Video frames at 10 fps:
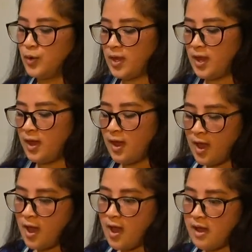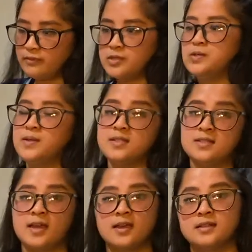Okay, after 20
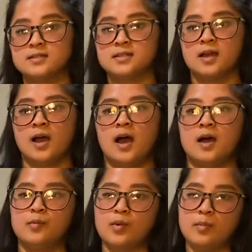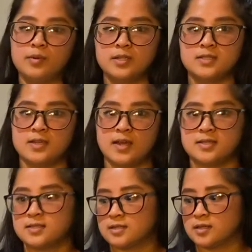seconds, Romberg's
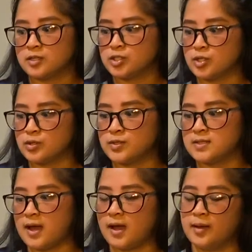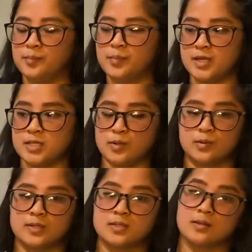test shows that patient
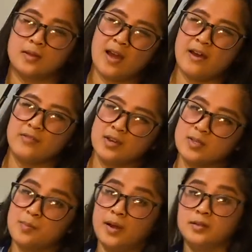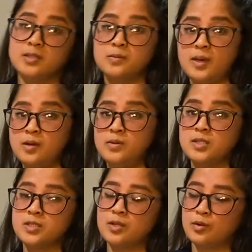was having a mild sway, which
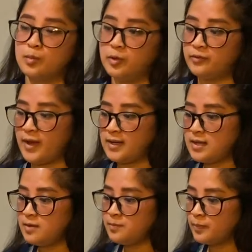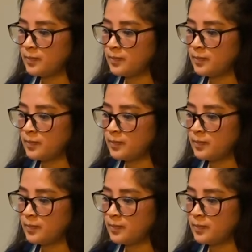is a normal finding.